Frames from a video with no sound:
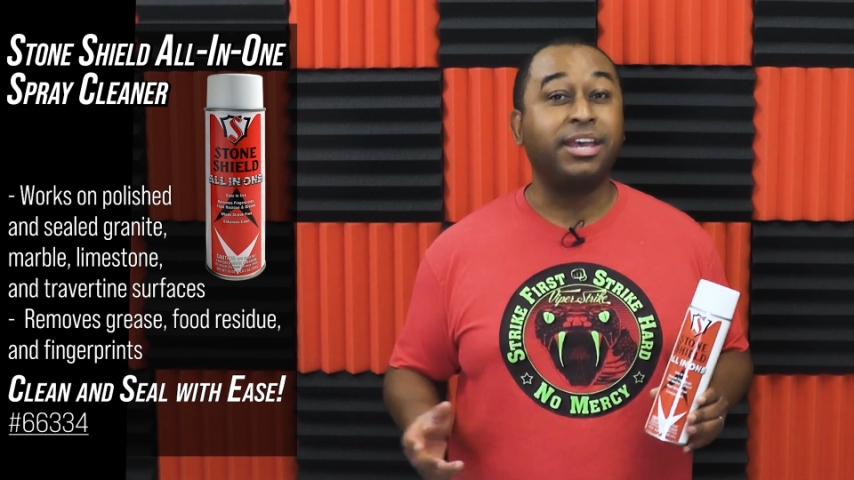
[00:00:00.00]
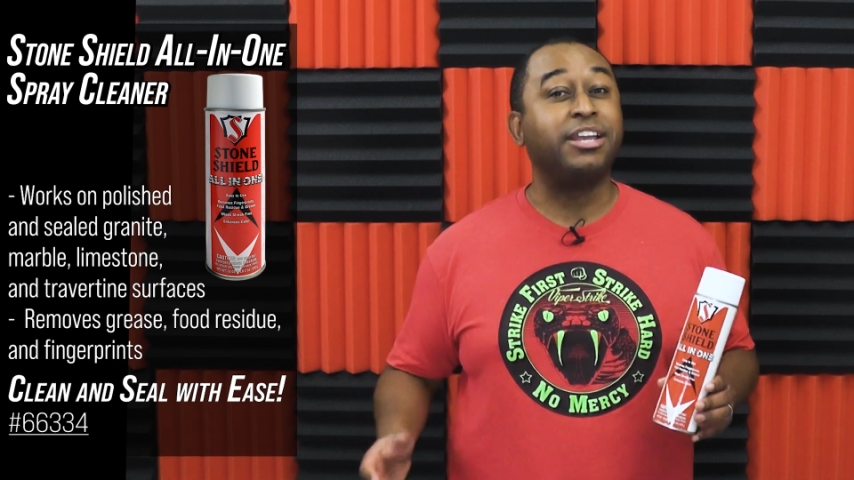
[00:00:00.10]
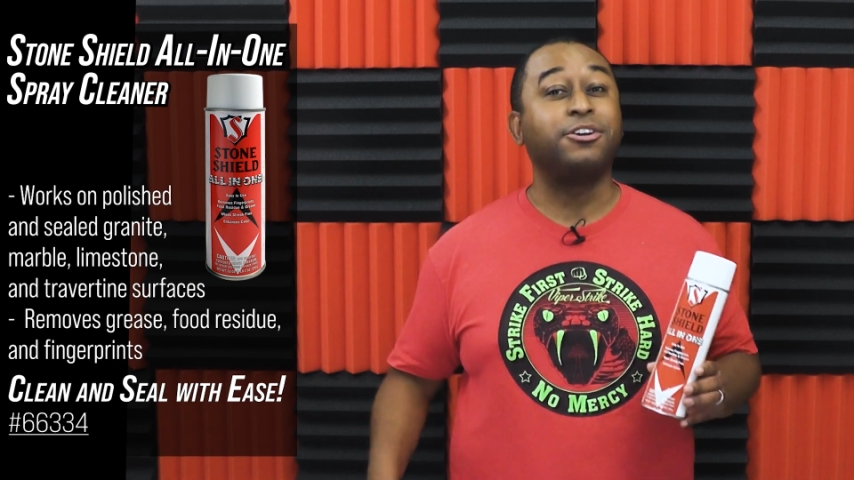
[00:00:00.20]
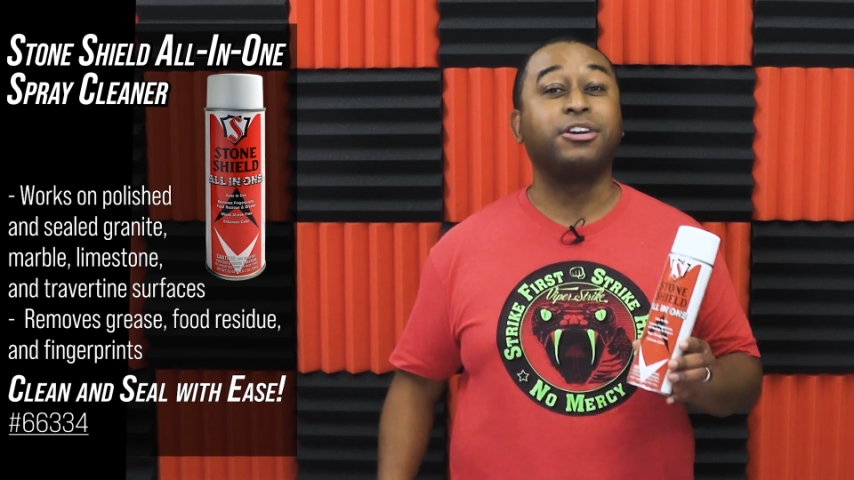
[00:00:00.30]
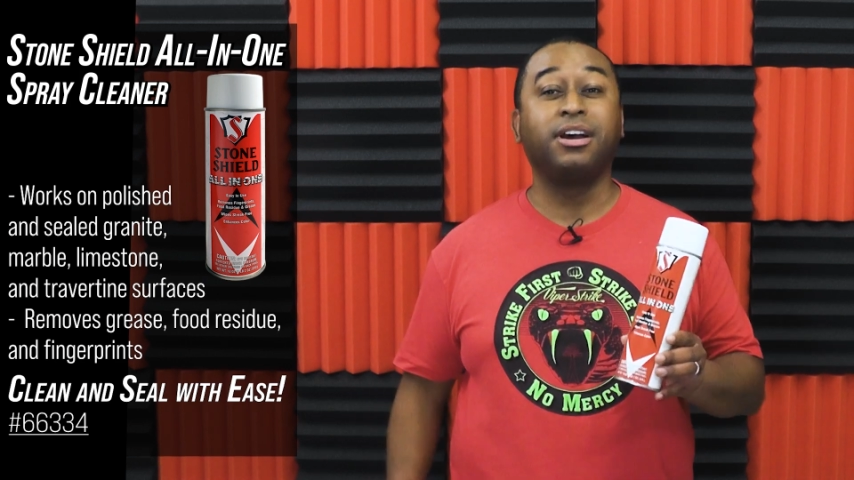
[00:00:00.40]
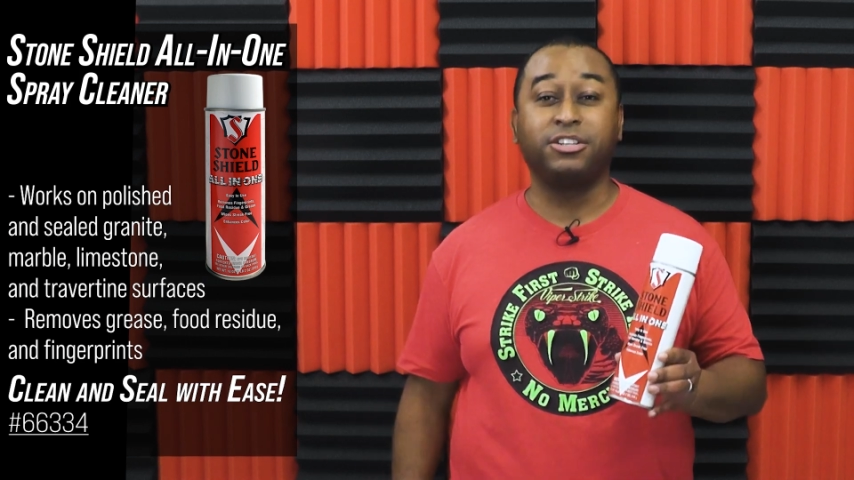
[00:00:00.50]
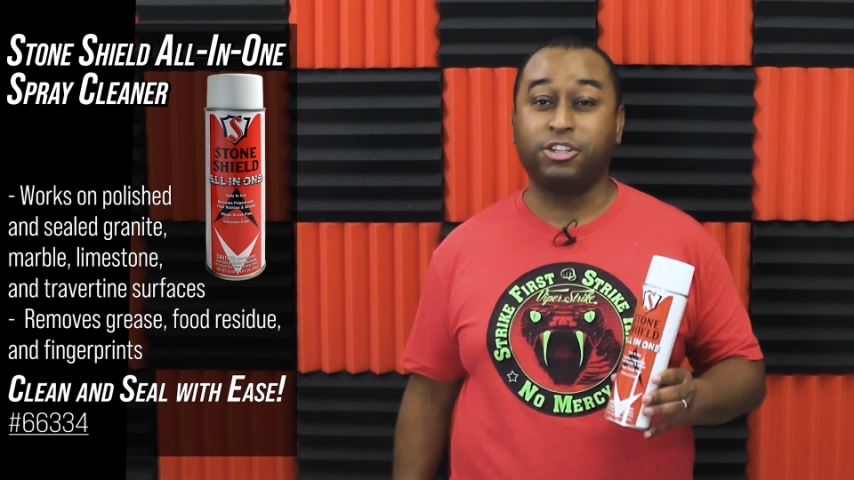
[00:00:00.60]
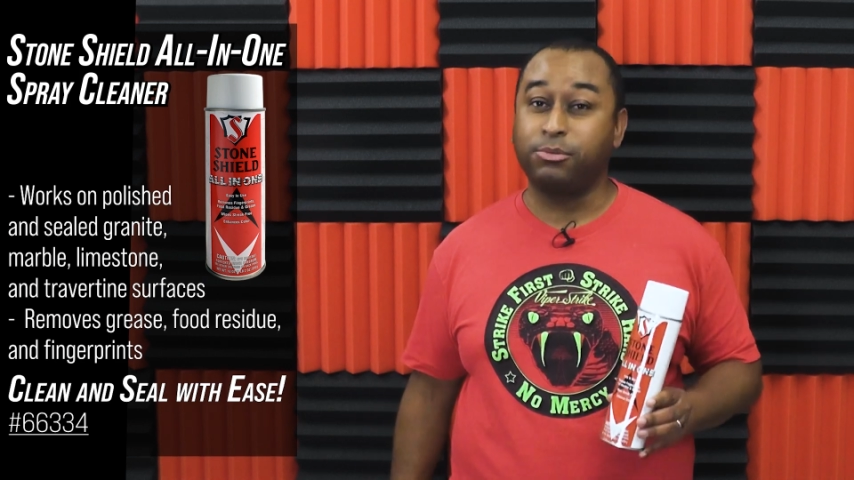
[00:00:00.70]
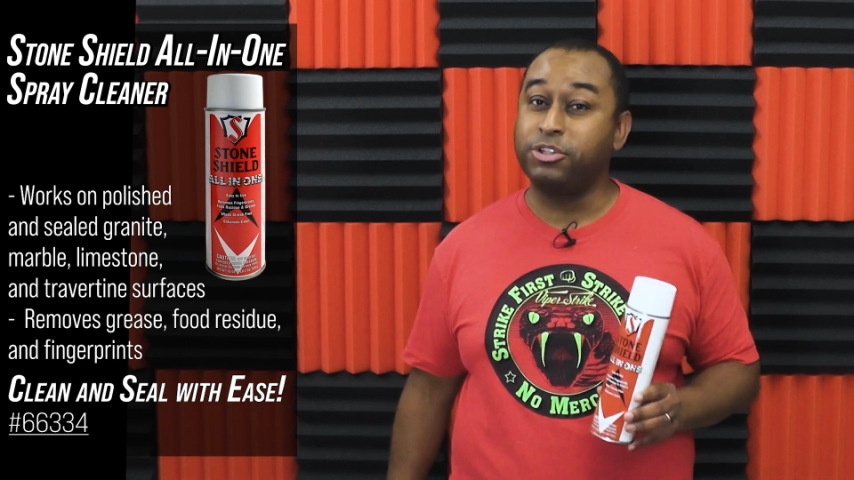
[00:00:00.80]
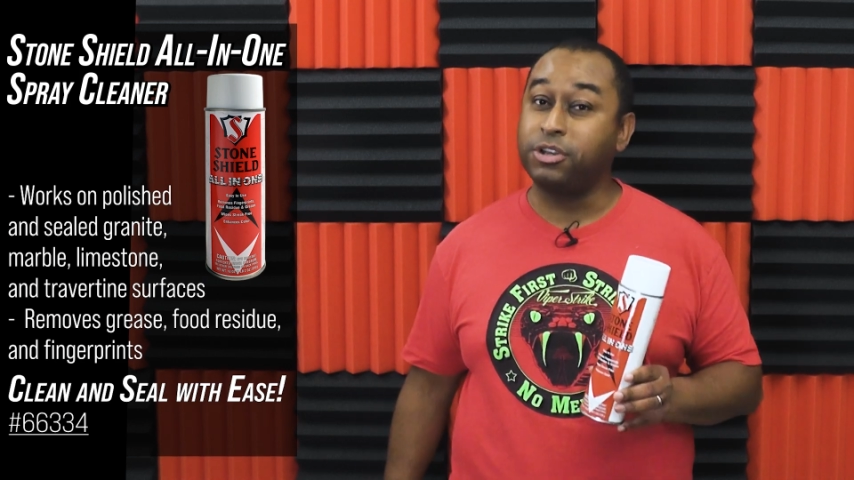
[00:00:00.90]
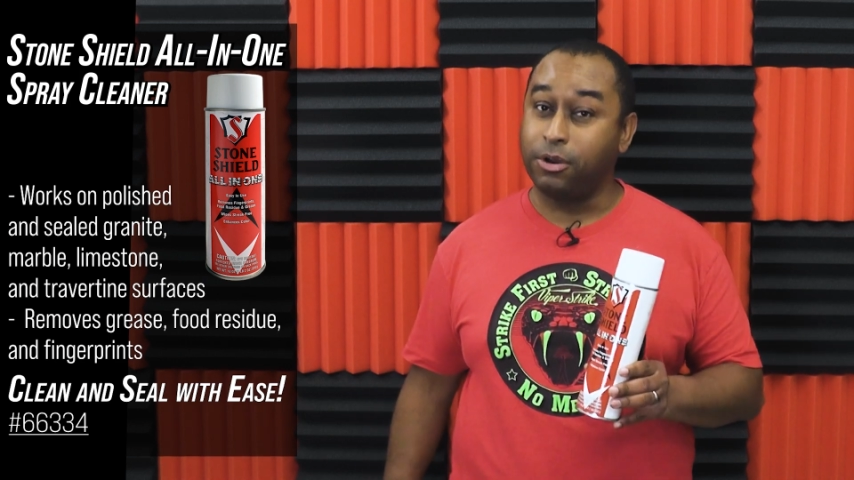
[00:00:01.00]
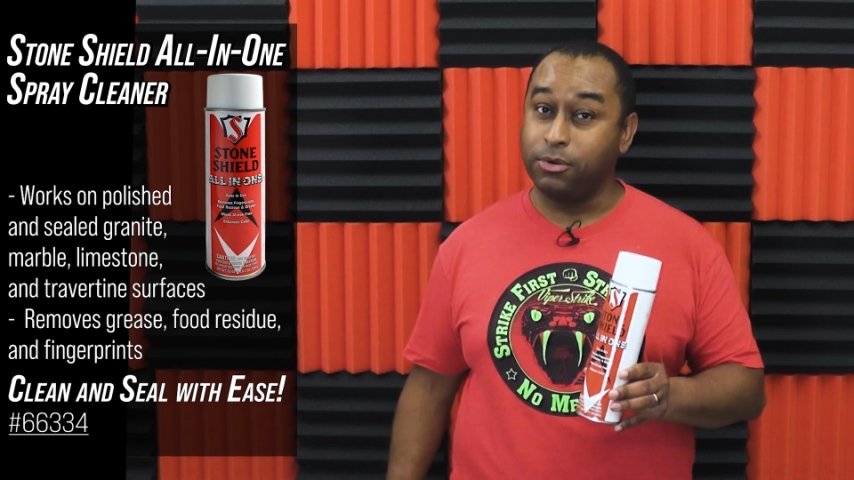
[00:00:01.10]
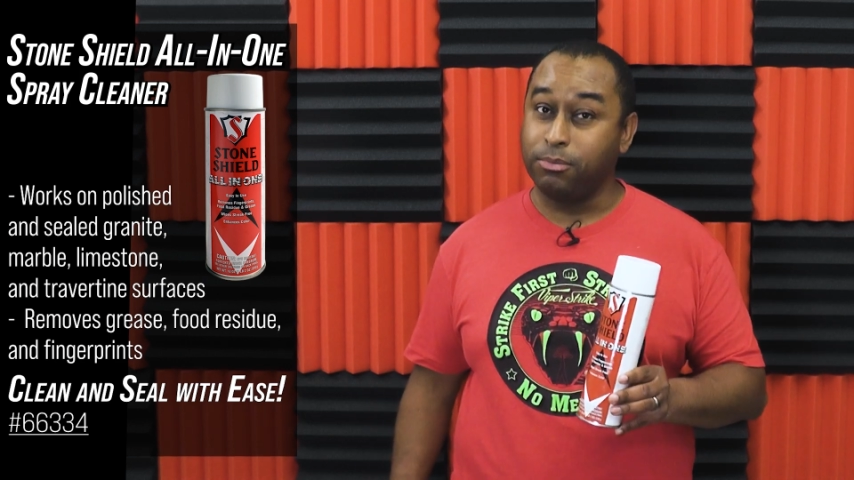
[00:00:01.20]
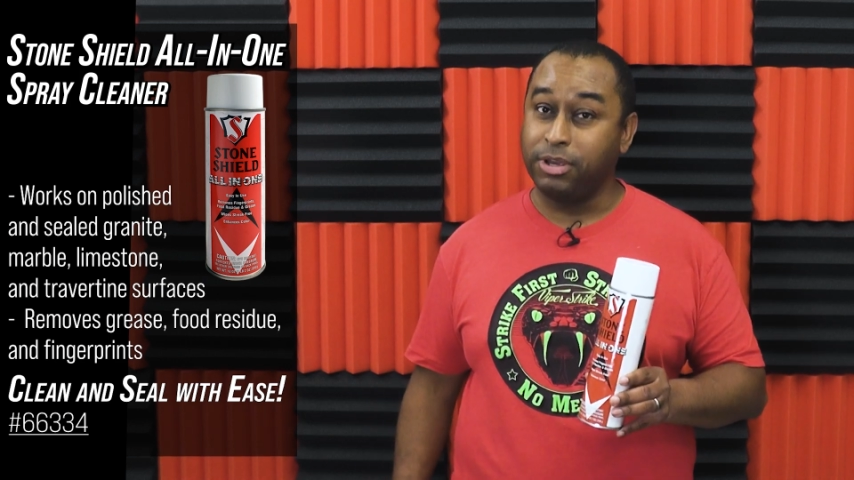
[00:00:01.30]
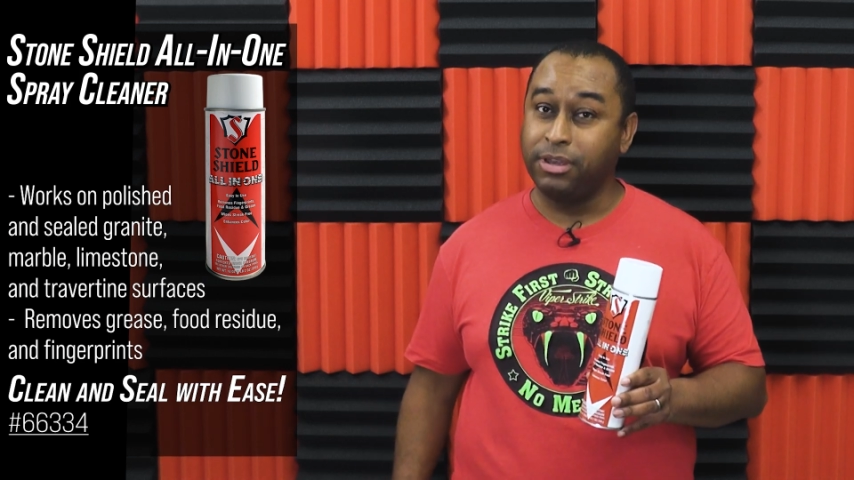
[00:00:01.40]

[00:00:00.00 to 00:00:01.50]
and your customer's home.